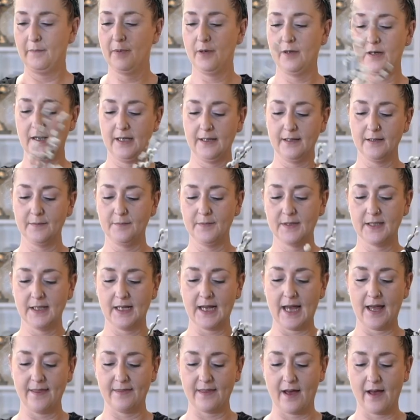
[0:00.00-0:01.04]
Pulling them
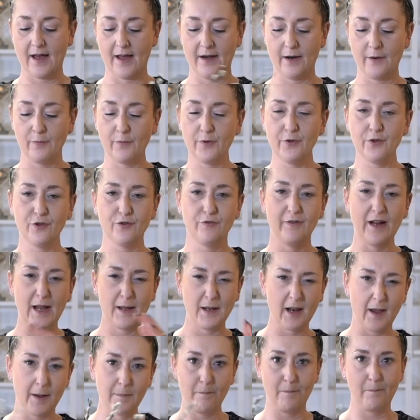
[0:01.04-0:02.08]
together, and I wanna create
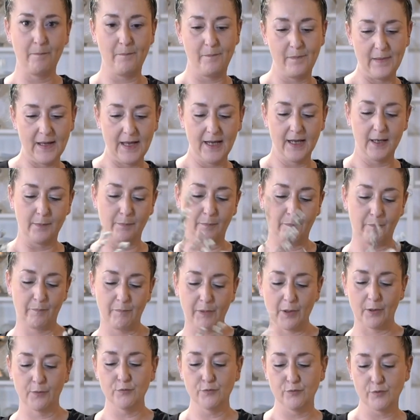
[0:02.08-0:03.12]
like big,
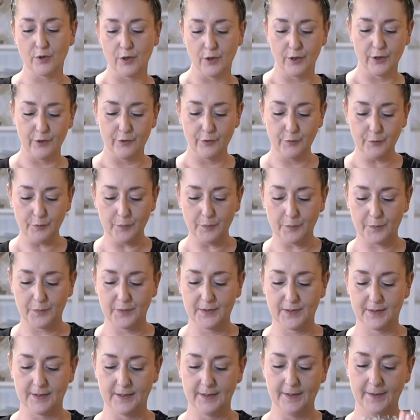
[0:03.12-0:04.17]
bold
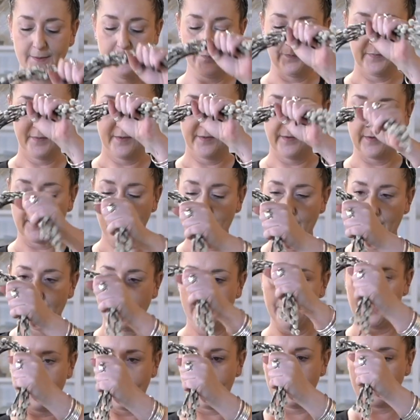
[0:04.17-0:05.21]
loops. So
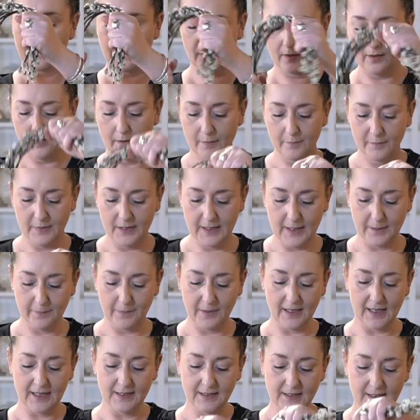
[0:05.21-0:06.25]

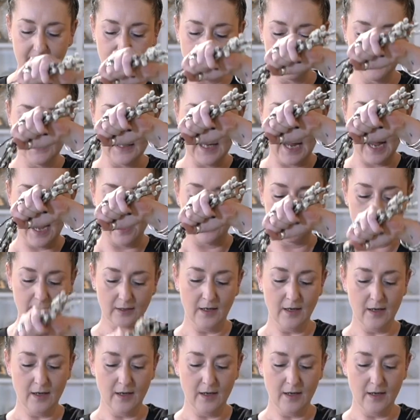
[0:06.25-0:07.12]
manipulating them down,